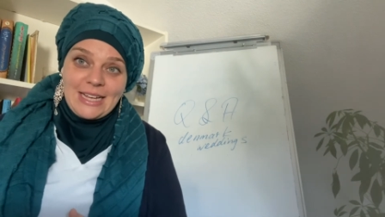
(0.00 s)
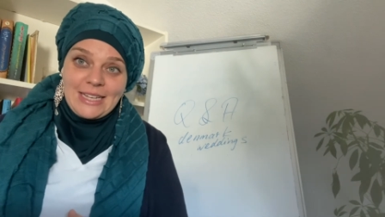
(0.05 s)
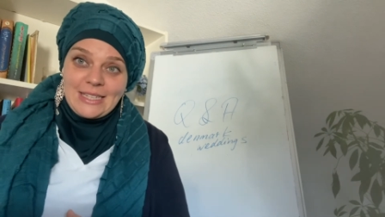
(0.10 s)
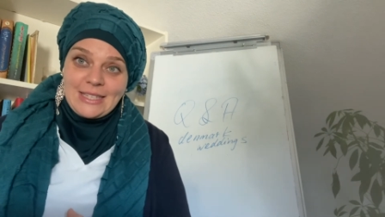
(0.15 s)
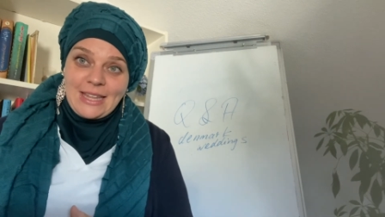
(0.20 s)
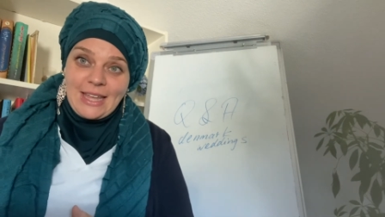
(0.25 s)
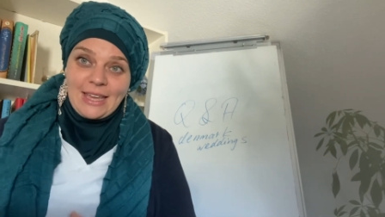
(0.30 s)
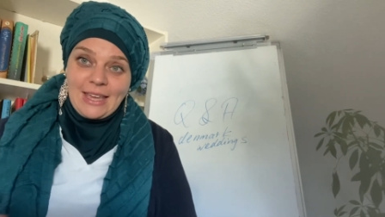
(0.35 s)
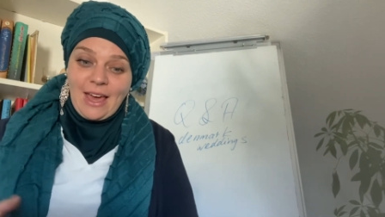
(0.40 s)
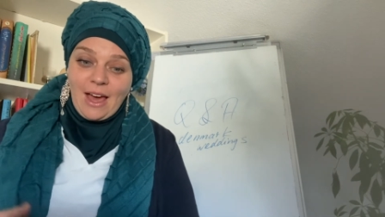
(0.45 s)

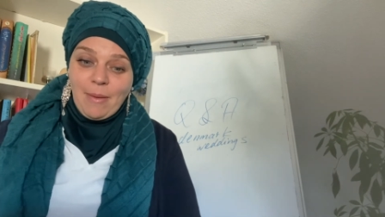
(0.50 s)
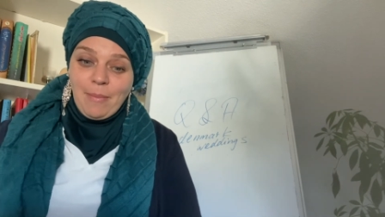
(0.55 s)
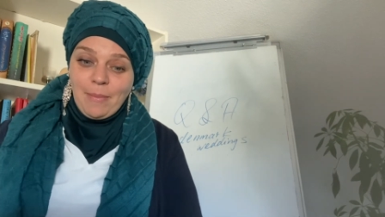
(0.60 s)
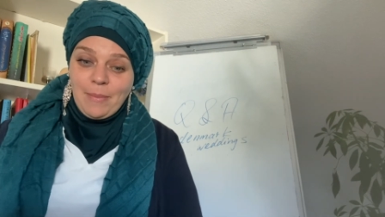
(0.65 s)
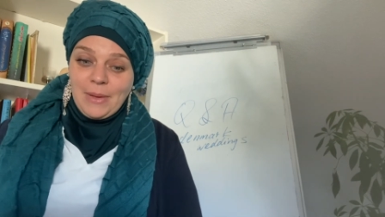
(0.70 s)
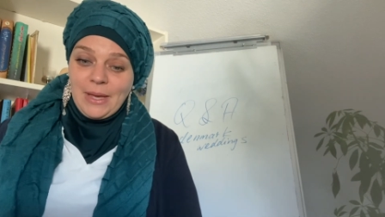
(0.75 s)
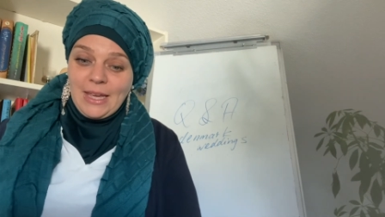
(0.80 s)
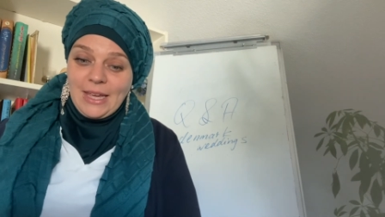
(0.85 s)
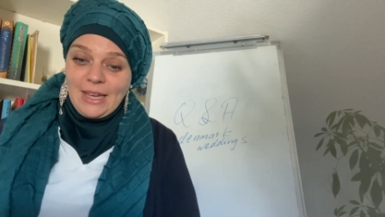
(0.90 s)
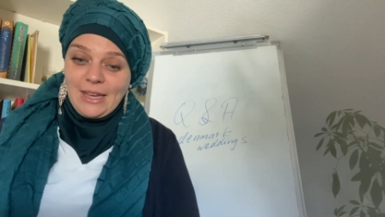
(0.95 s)
they
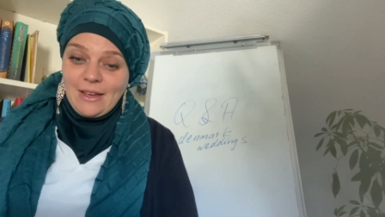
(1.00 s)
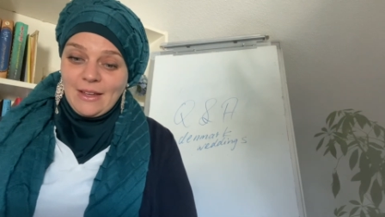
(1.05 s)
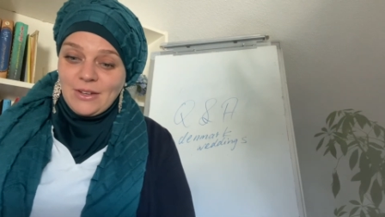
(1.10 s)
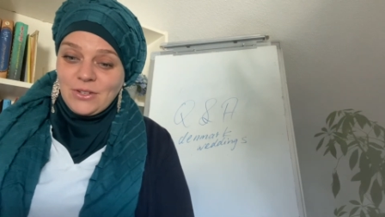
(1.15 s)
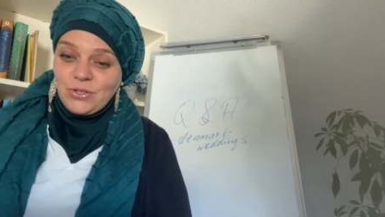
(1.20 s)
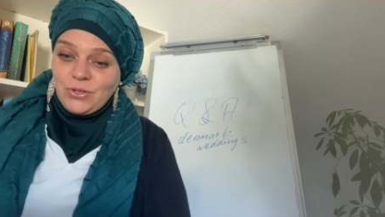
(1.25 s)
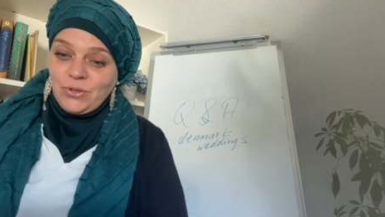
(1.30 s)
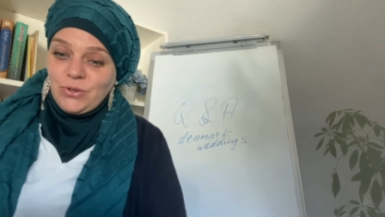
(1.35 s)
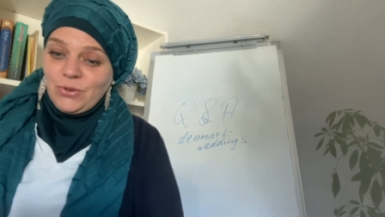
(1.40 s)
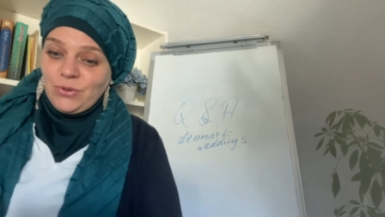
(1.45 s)
come here
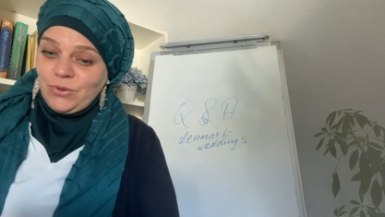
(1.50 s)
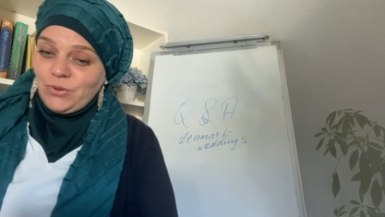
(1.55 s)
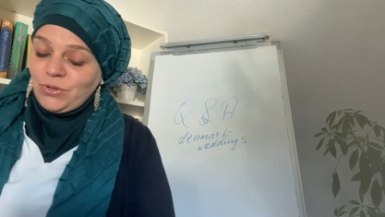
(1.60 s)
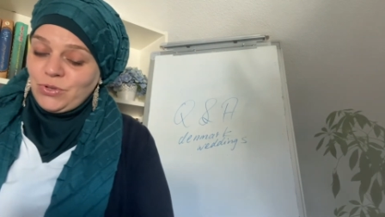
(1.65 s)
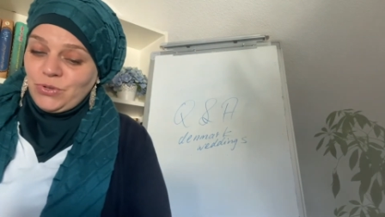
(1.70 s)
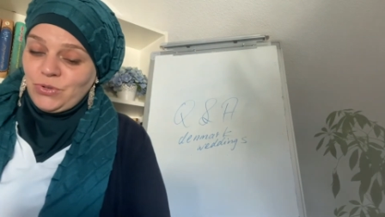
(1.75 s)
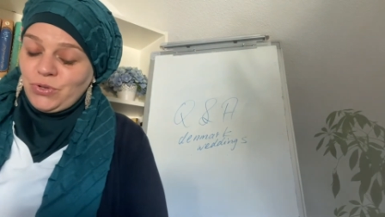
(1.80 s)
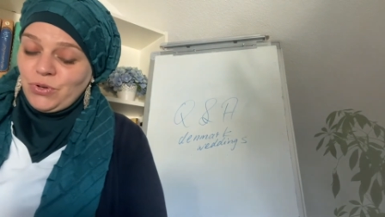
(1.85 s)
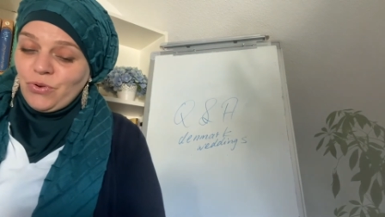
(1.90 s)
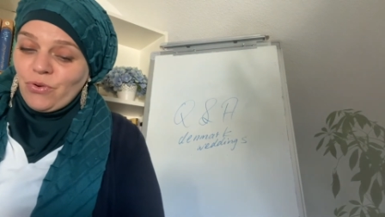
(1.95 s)

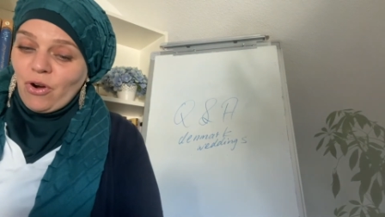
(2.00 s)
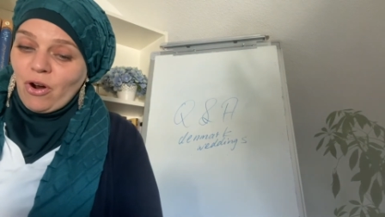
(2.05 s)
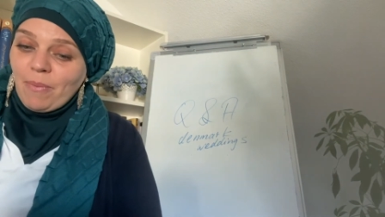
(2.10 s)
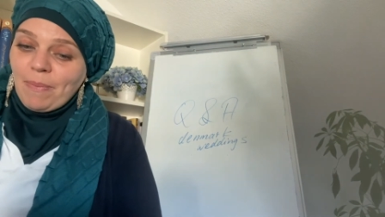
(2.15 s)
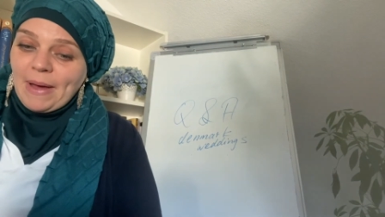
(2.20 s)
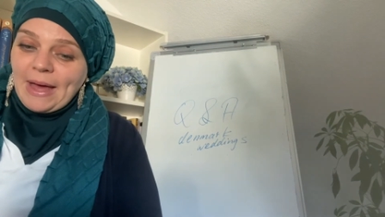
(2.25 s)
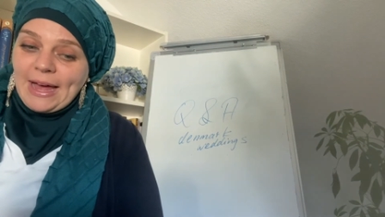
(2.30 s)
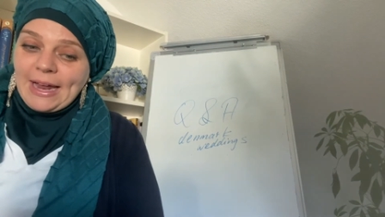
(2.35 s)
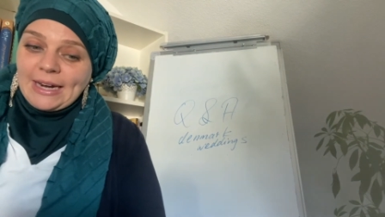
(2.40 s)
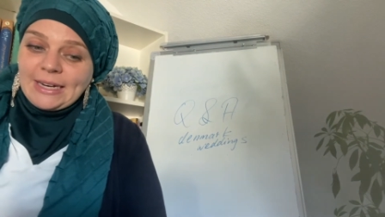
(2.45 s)
to
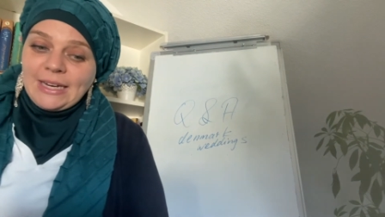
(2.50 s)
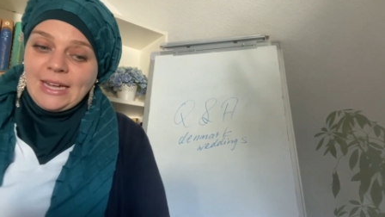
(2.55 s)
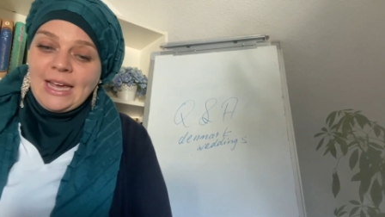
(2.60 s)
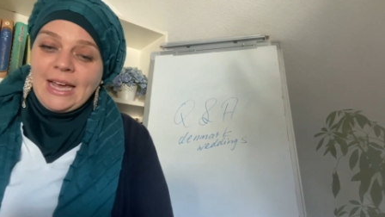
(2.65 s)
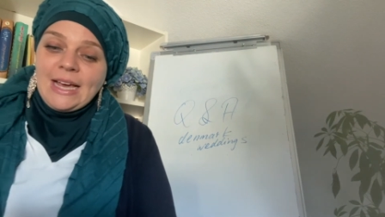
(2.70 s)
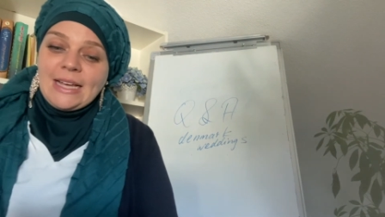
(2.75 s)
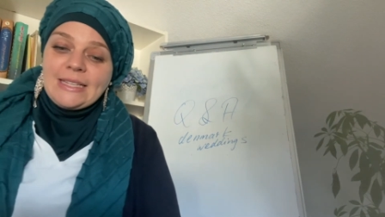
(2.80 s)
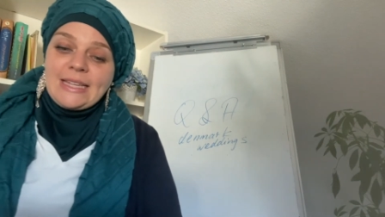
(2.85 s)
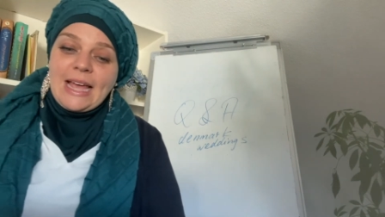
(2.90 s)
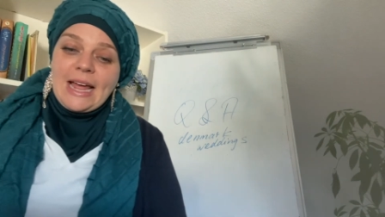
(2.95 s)
Europe and
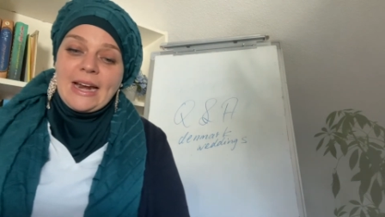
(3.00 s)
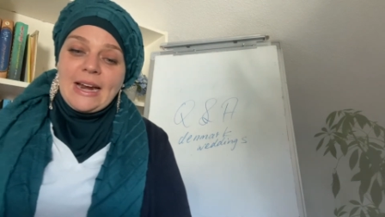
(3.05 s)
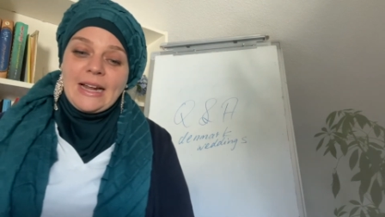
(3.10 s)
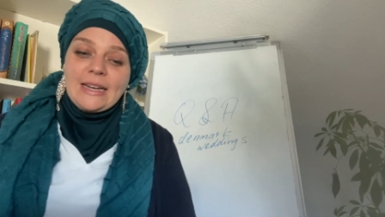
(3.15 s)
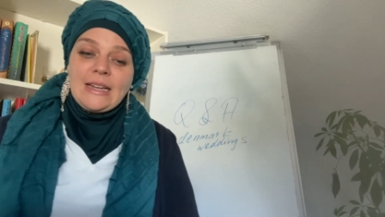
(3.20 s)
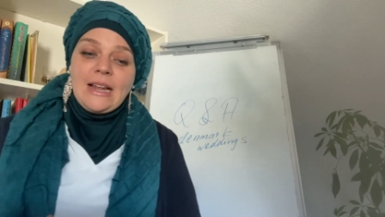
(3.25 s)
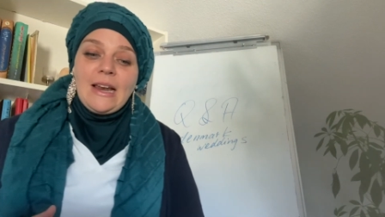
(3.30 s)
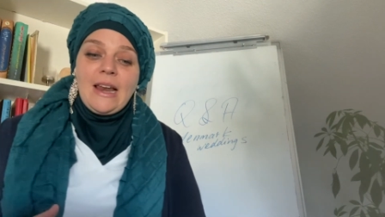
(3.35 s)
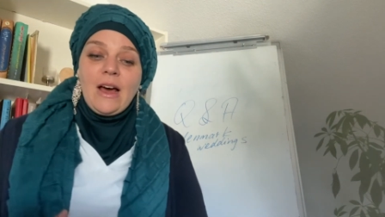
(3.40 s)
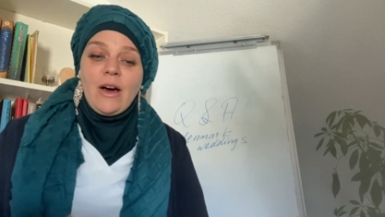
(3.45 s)
they are
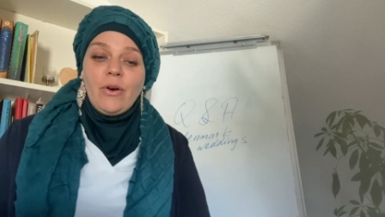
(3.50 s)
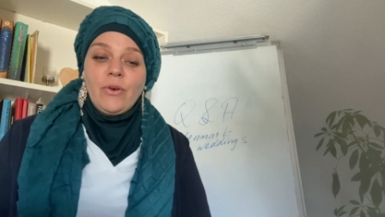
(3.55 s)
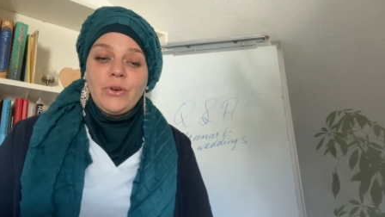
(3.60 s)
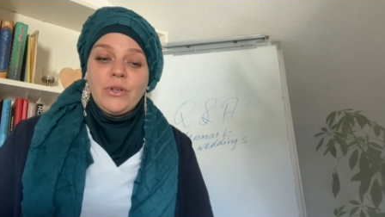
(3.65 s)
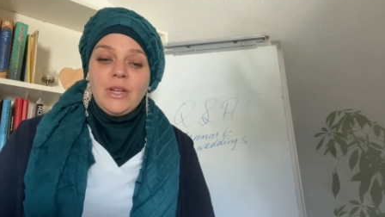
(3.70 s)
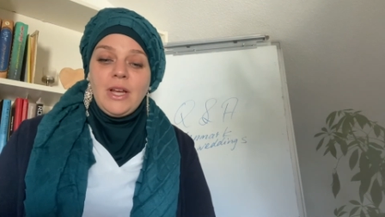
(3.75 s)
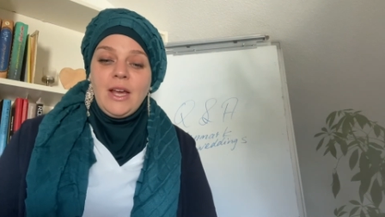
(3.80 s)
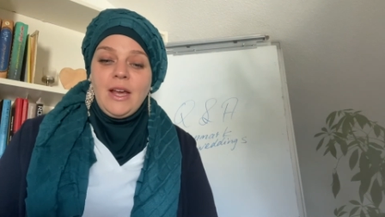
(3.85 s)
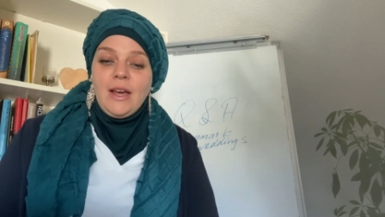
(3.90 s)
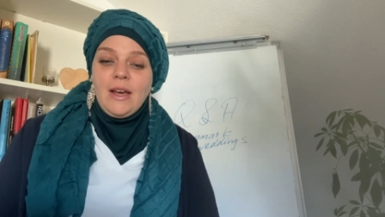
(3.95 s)
not allowed